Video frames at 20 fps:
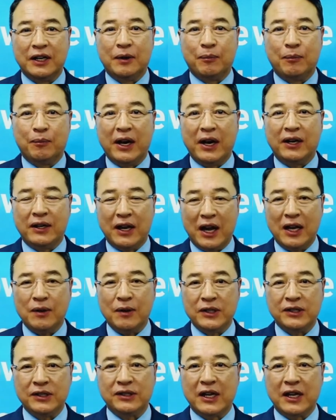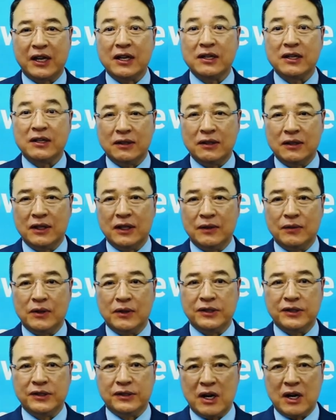My name is Daniel Lim, a
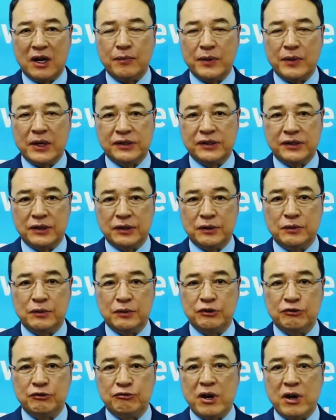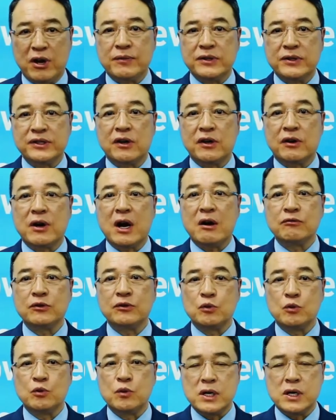star master who travels around the
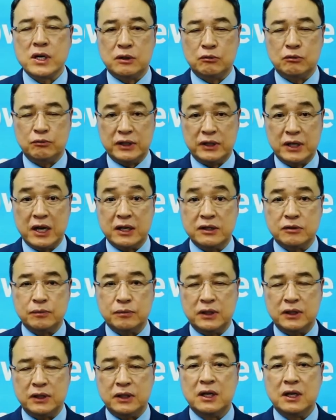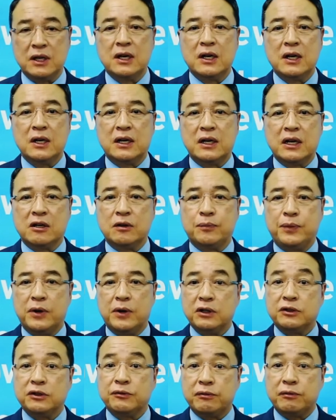world with Atomy like a
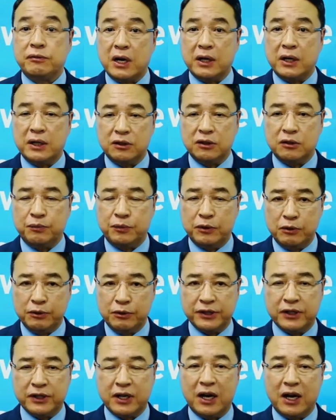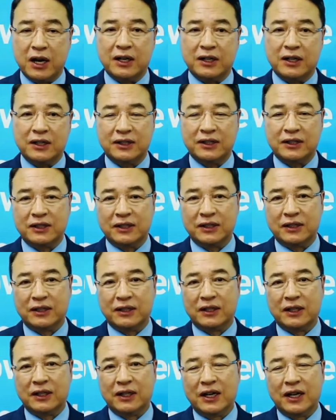bird flying in the blue sky.
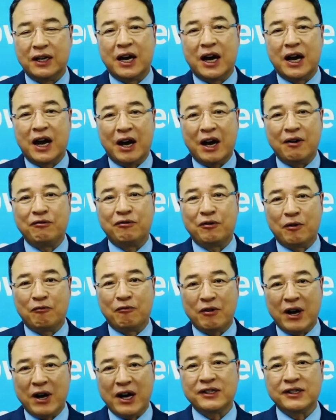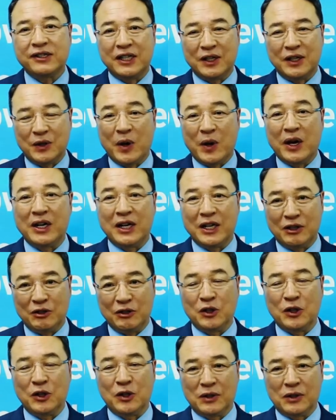I'm from Roslyn, Long Island, New
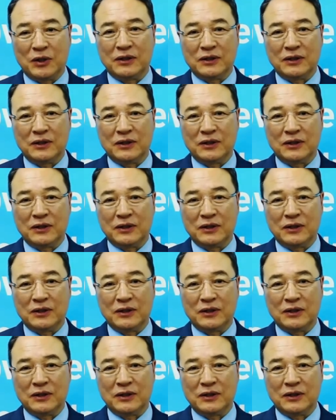York.